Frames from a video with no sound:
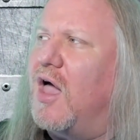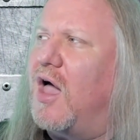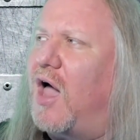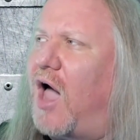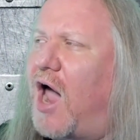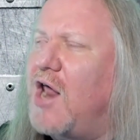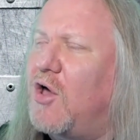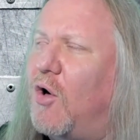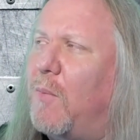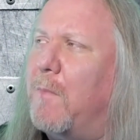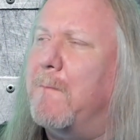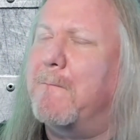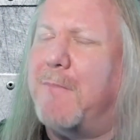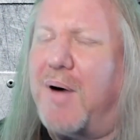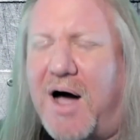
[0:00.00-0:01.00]
I don't
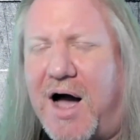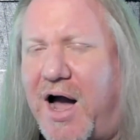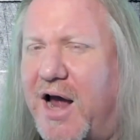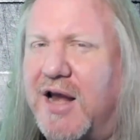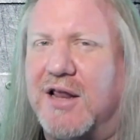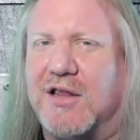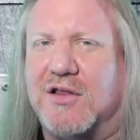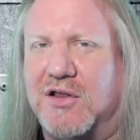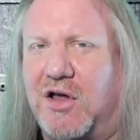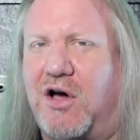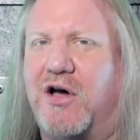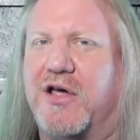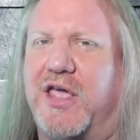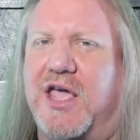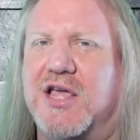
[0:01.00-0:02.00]
mind
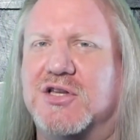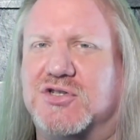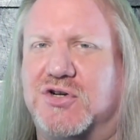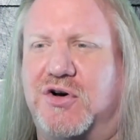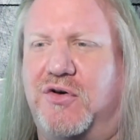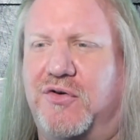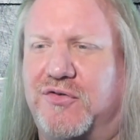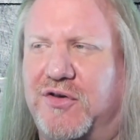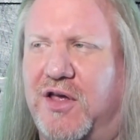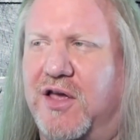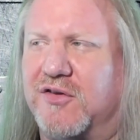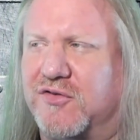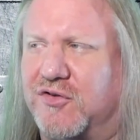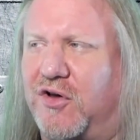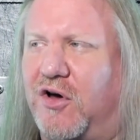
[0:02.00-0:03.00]
long intros
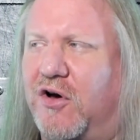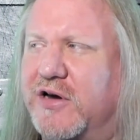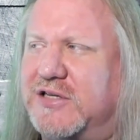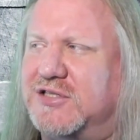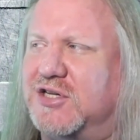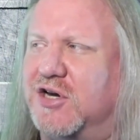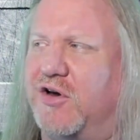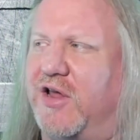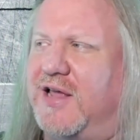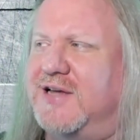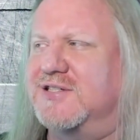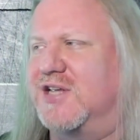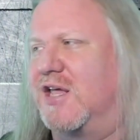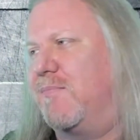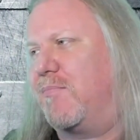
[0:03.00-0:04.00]
as long as there
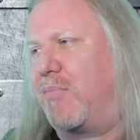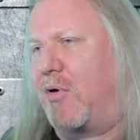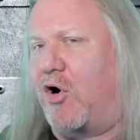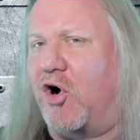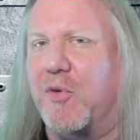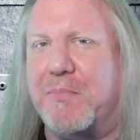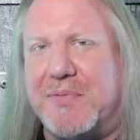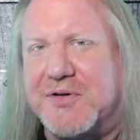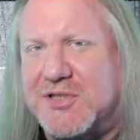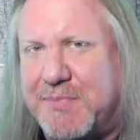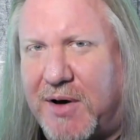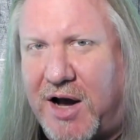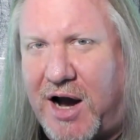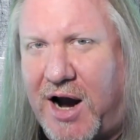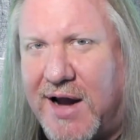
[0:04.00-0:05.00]
is a purpose
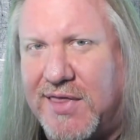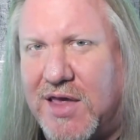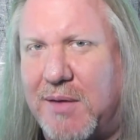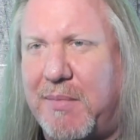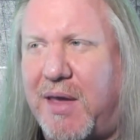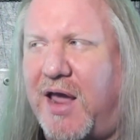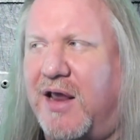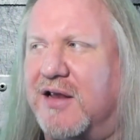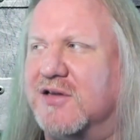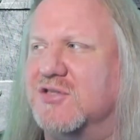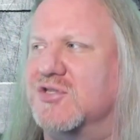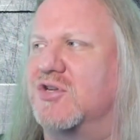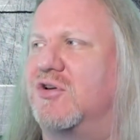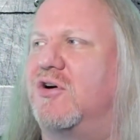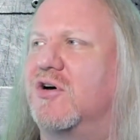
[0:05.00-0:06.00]
behind them and
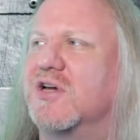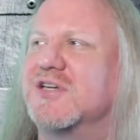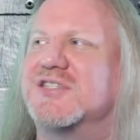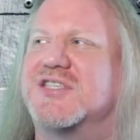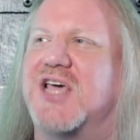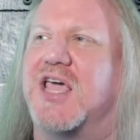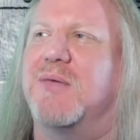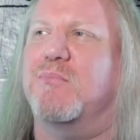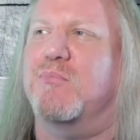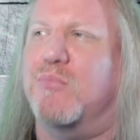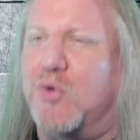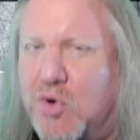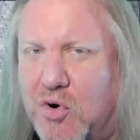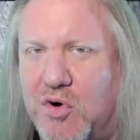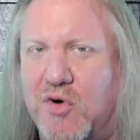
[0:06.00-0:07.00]
as long as they
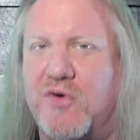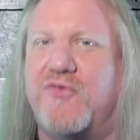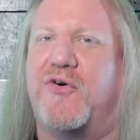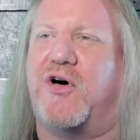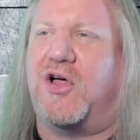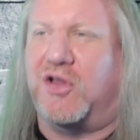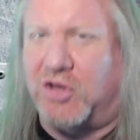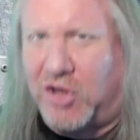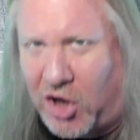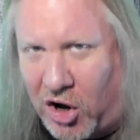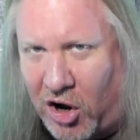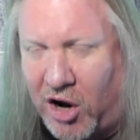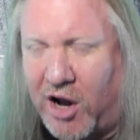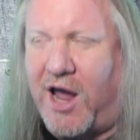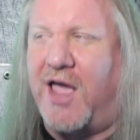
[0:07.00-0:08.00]
move
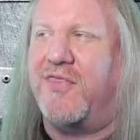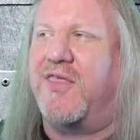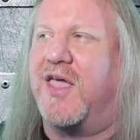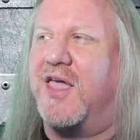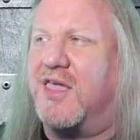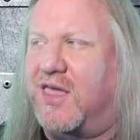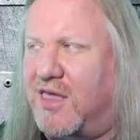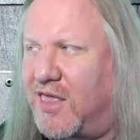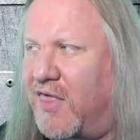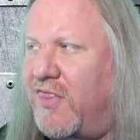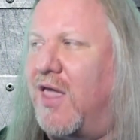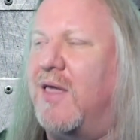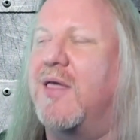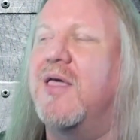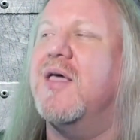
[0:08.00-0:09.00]
along and they and
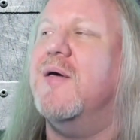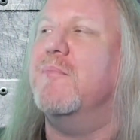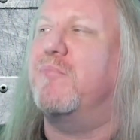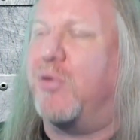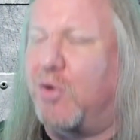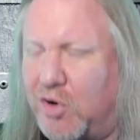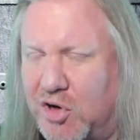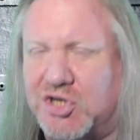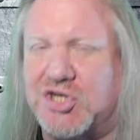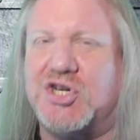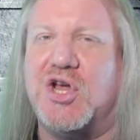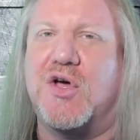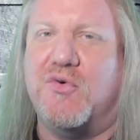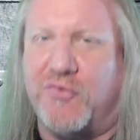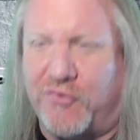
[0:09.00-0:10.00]
they push
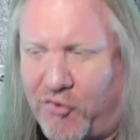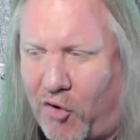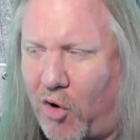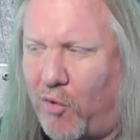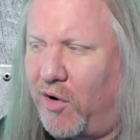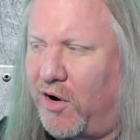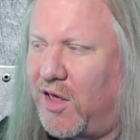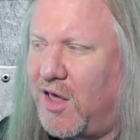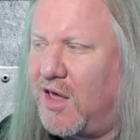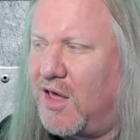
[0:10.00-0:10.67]
forward.